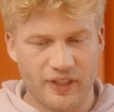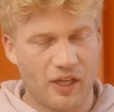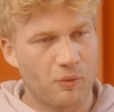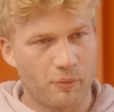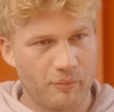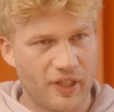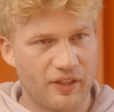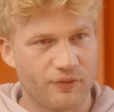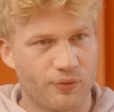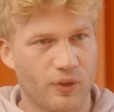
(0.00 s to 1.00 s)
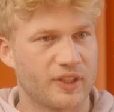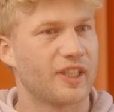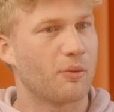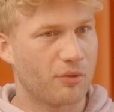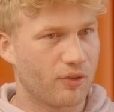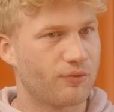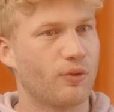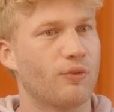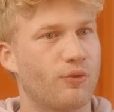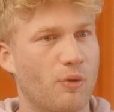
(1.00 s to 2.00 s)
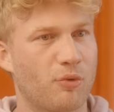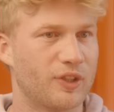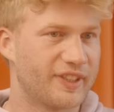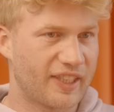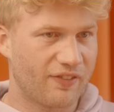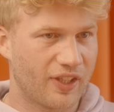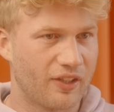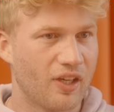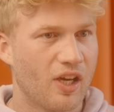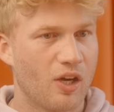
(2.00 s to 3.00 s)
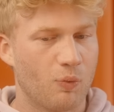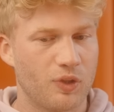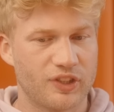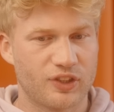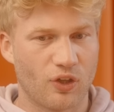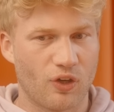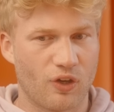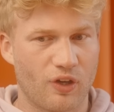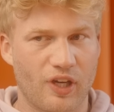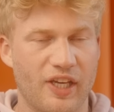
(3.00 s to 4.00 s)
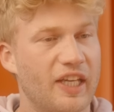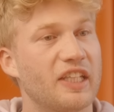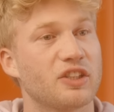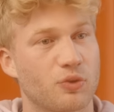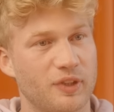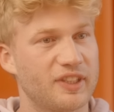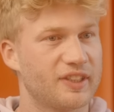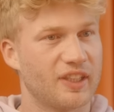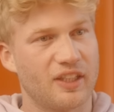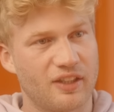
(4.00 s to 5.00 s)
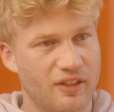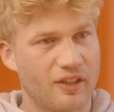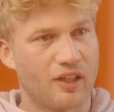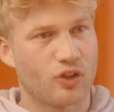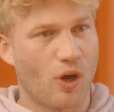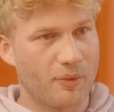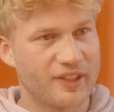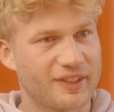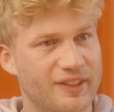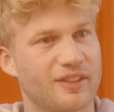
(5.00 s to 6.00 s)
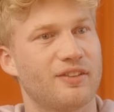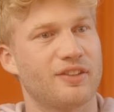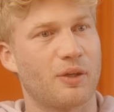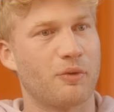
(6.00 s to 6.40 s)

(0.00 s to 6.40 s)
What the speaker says: that would mean, for example, for 4.7, we saw an increase in comments that we